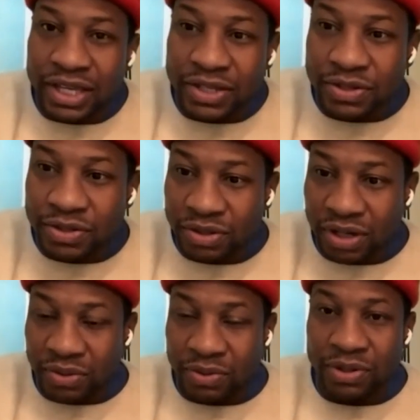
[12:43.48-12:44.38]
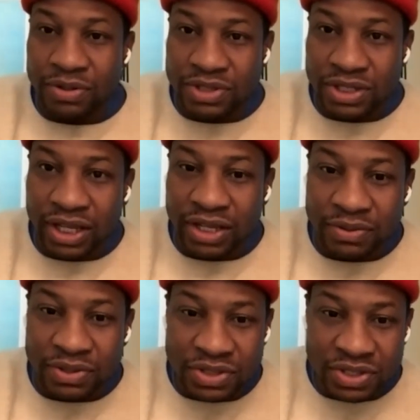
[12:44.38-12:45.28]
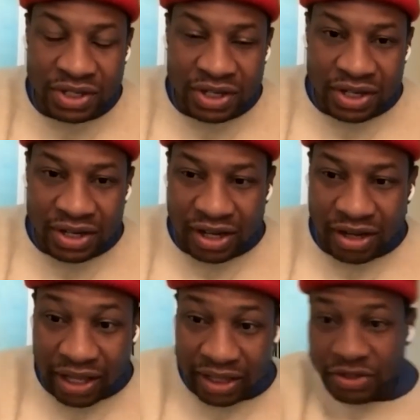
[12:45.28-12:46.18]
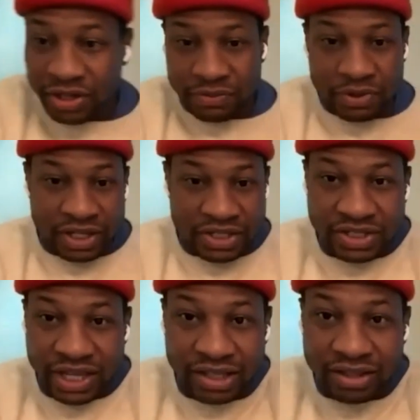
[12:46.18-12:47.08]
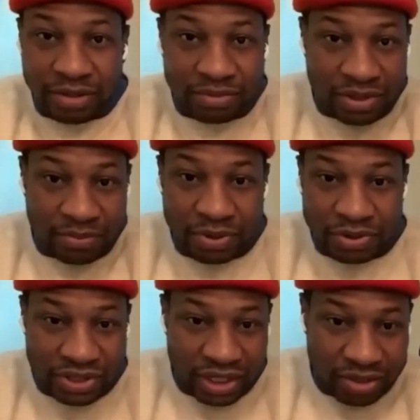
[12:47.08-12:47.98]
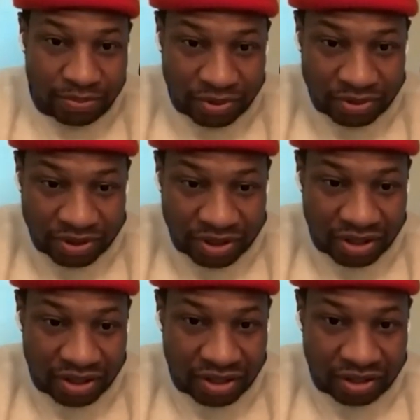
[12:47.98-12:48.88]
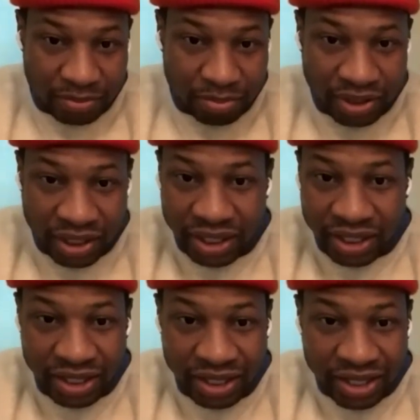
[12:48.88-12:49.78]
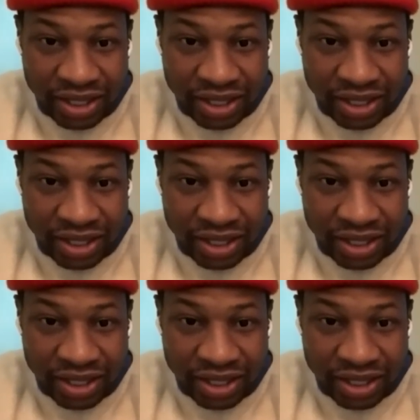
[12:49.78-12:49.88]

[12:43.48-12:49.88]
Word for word: into uh, words and language uh, I literally have you guys stacked up, the computer stacked up on uh, on a play